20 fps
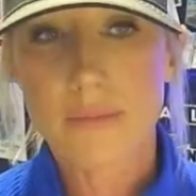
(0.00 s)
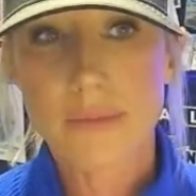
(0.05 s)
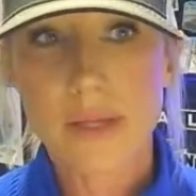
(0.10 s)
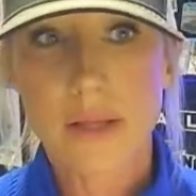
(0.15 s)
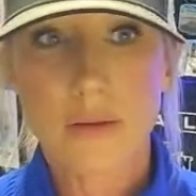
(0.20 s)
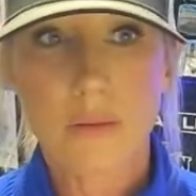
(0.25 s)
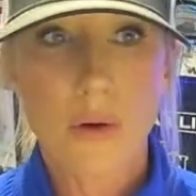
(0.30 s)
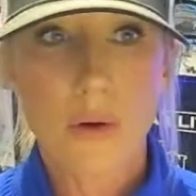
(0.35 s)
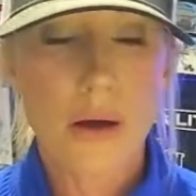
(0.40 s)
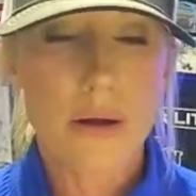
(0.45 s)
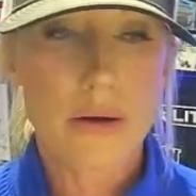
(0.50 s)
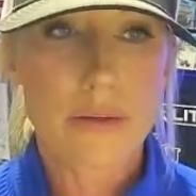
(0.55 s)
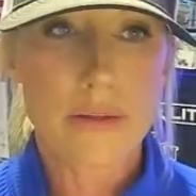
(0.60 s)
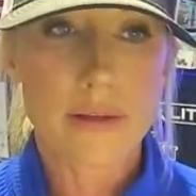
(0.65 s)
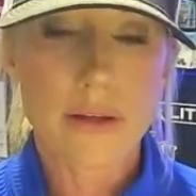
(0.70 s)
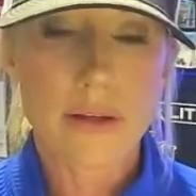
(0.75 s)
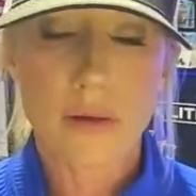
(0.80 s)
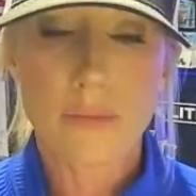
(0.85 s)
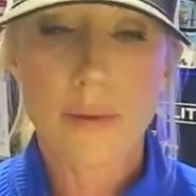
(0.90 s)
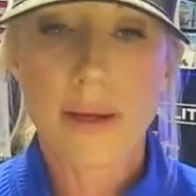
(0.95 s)
on the water
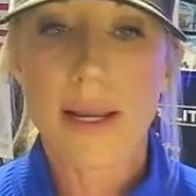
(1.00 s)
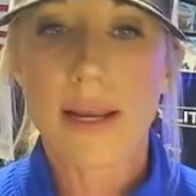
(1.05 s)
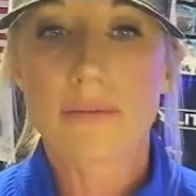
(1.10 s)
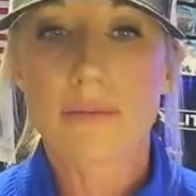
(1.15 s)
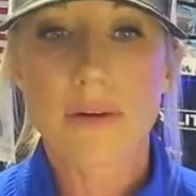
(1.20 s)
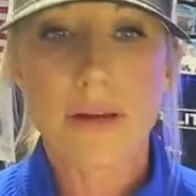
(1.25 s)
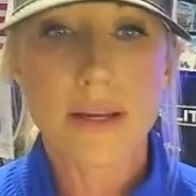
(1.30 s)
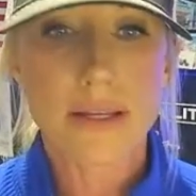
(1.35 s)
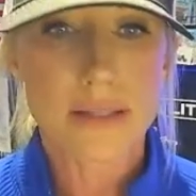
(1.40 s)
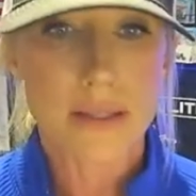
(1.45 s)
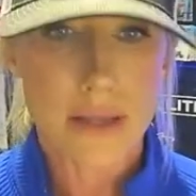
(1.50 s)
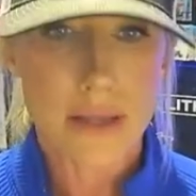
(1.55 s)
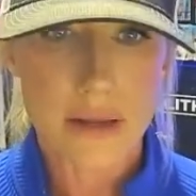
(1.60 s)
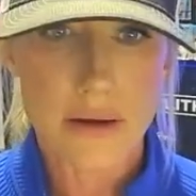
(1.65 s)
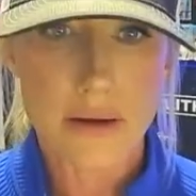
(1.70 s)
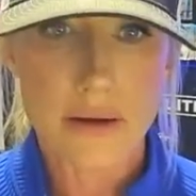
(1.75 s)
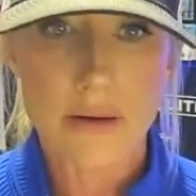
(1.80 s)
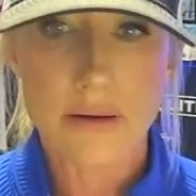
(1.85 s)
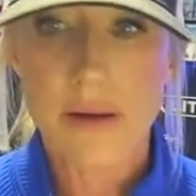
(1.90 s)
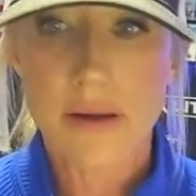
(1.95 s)
that nobody ever needs to
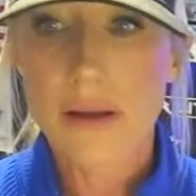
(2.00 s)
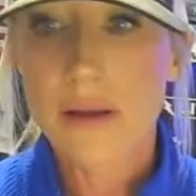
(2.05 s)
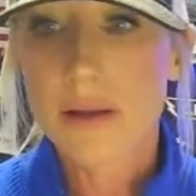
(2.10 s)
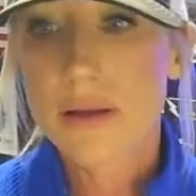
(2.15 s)
hear,